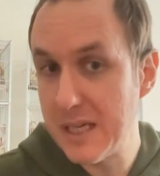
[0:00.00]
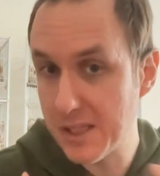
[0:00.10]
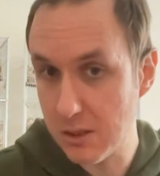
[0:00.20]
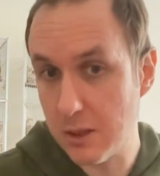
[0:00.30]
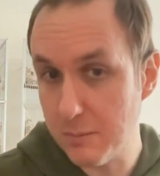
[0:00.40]
means
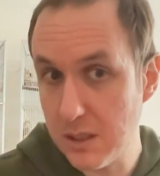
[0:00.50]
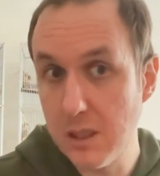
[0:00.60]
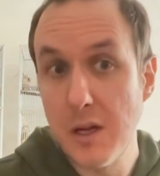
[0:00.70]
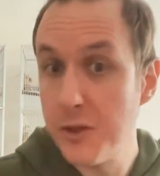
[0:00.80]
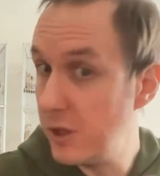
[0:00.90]
calmer.
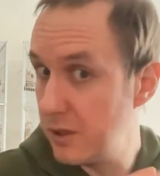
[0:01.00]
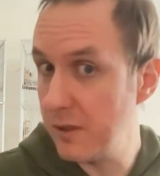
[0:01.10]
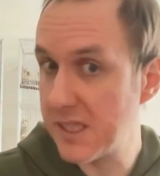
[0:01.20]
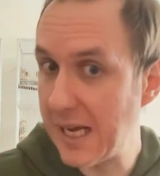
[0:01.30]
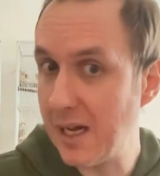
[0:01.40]
You can
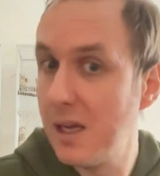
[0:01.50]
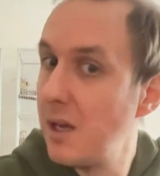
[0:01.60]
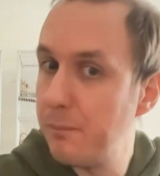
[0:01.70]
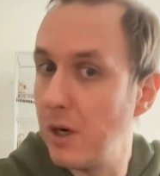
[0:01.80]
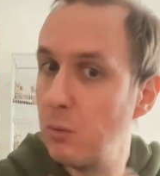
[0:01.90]
use that,
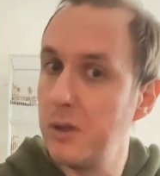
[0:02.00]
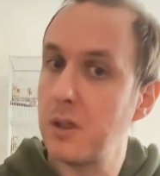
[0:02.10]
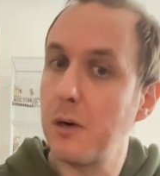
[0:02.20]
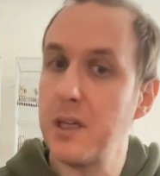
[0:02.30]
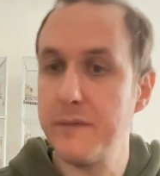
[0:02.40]
but I wouldn't
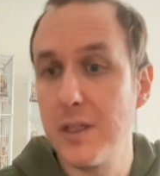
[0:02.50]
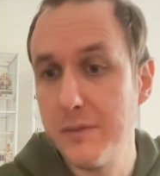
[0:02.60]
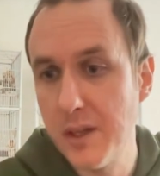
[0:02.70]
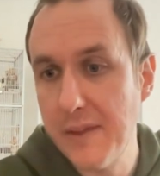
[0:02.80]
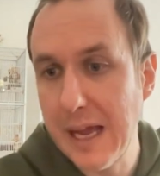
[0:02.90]
go any
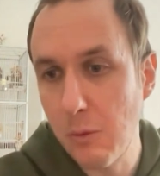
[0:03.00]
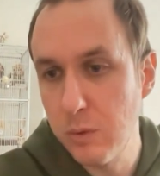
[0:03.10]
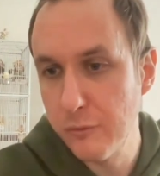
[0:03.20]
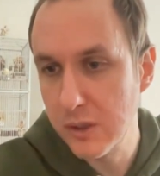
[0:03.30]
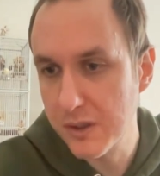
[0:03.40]
further than that
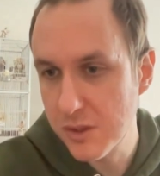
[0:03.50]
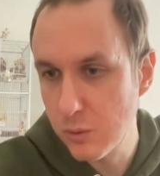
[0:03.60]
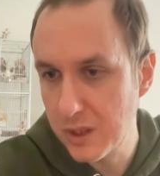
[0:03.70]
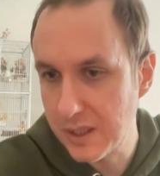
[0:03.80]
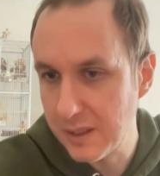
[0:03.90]
with regards to
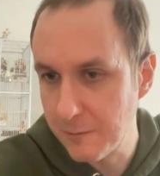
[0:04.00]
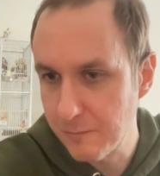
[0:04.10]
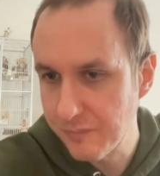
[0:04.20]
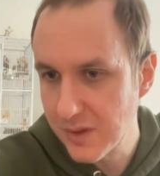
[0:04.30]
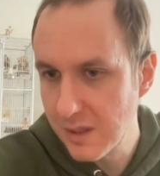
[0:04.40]
talking it.
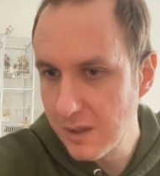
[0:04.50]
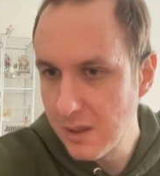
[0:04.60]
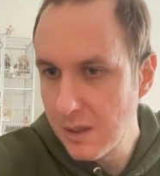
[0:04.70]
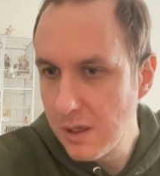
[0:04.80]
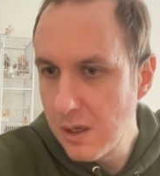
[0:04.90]

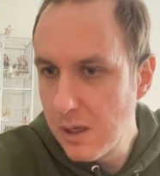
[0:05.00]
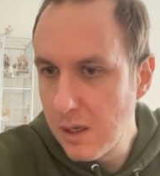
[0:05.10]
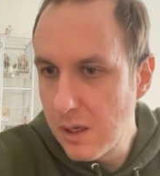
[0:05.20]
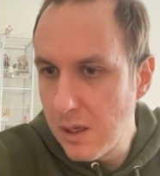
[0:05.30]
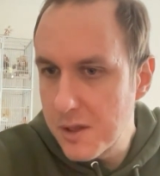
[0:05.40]

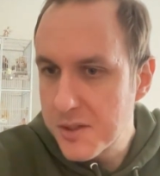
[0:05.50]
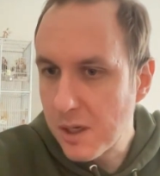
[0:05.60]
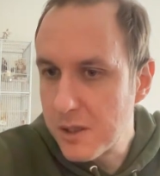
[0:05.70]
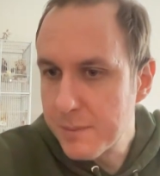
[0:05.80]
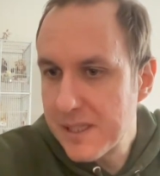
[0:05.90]
So,
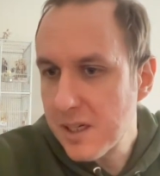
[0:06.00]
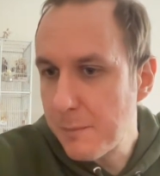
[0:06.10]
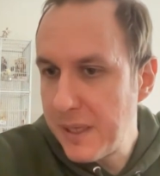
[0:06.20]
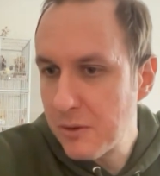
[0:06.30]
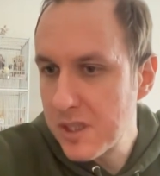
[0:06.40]

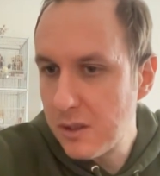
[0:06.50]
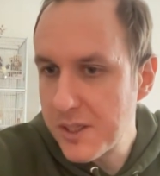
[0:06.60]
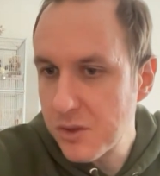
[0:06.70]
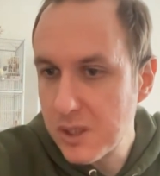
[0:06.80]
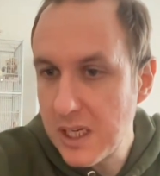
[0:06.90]
Smitha, pickles in the eye
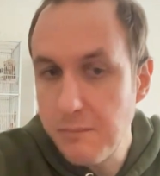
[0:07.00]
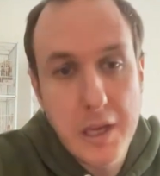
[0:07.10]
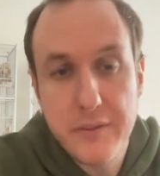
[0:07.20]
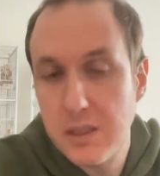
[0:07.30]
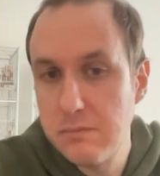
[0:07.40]
socket,
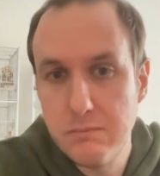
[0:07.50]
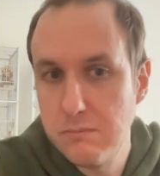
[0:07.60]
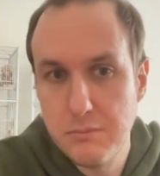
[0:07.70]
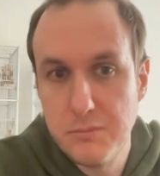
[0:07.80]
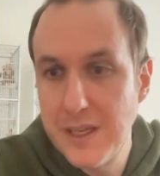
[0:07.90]
never
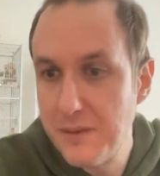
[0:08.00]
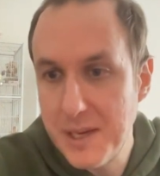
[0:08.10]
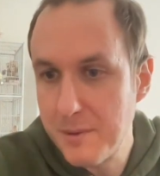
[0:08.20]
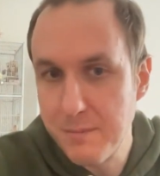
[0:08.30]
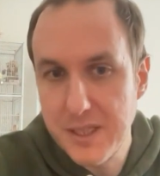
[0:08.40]

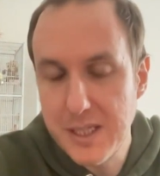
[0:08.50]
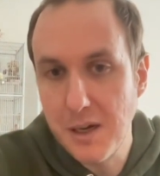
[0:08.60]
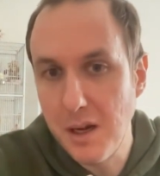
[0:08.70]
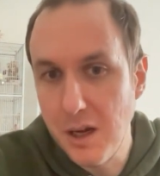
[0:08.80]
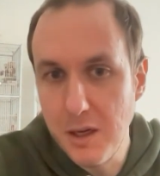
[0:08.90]
nipped me.
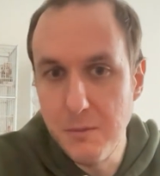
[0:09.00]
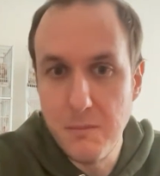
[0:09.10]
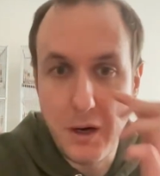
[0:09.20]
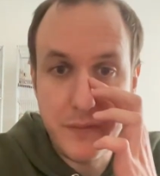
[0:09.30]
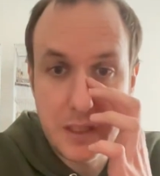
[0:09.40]

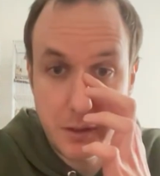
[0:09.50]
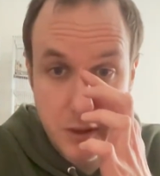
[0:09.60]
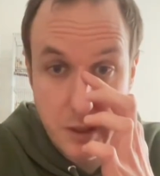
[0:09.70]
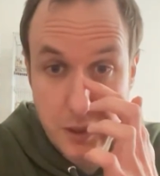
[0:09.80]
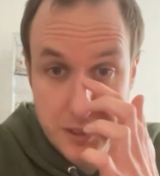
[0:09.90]
I think
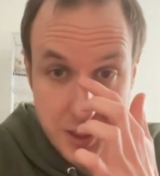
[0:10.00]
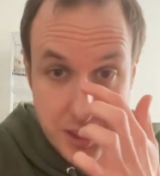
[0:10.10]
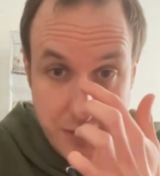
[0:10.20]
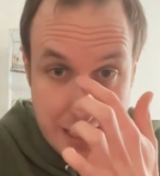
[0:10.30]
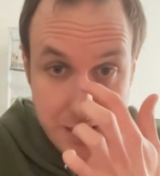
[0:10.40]
the lightest
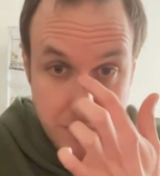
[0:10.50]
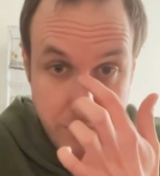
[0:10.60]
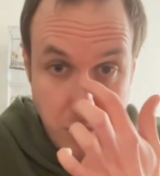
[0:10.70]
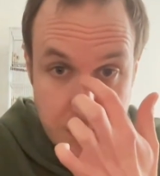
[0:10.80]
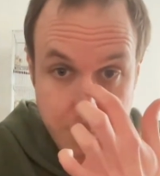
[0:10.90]
I've had is a
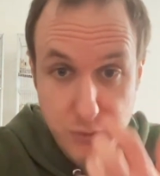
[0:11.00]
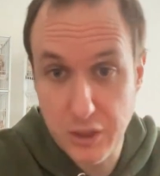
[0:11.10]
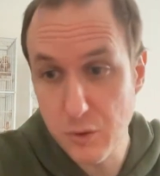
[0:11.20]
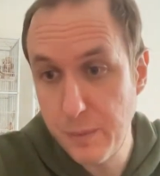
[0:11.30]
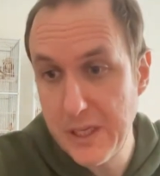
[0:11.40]
very
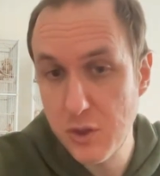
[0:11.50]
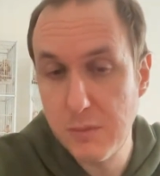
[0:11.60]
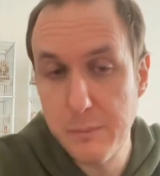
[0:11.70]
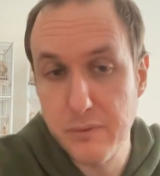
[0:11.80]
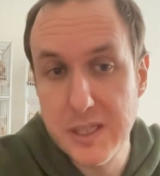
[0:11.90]
gentle pinch on
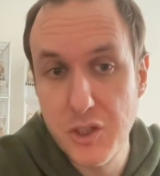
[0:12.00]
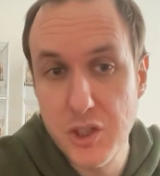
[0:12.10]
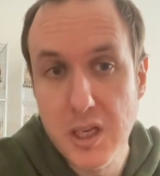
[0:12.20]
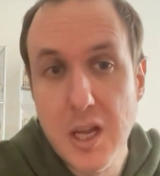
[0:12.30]
my bridge,